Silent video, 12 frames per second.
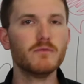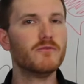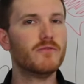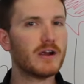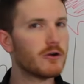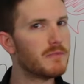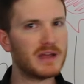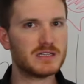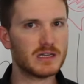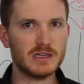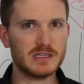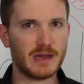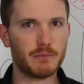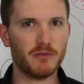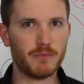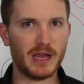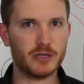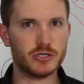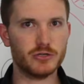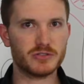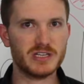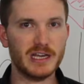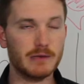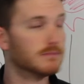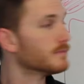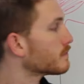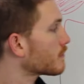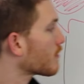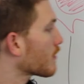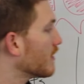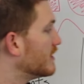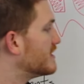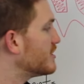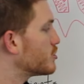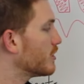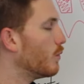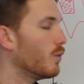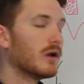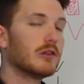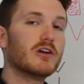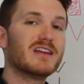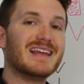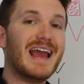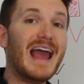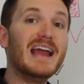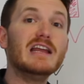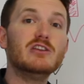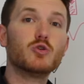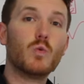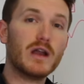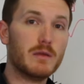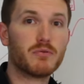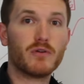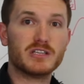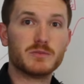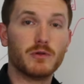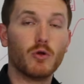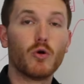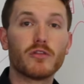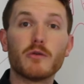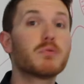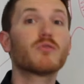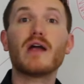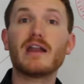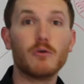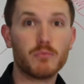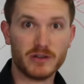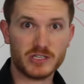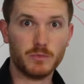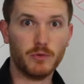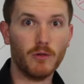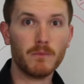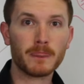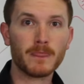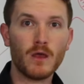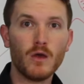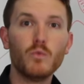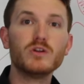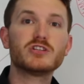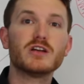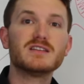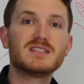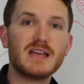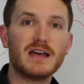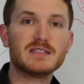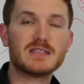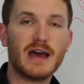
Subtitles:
Very basic example of managing your team. Additionally, we want to look at the 80-20 principle, or the Pareto principle, which says